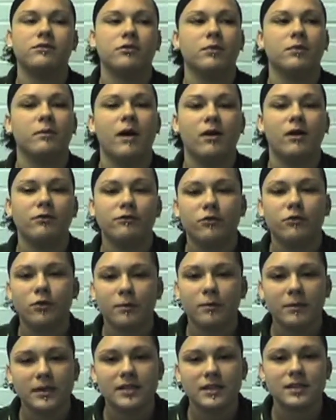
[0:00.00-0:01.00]
for about four
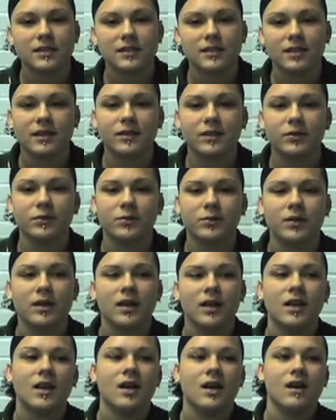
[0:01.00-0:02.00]
months now.
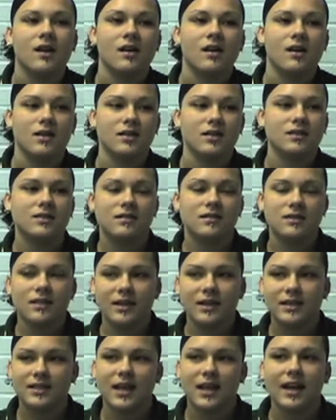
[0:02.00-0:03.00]
It's nice. I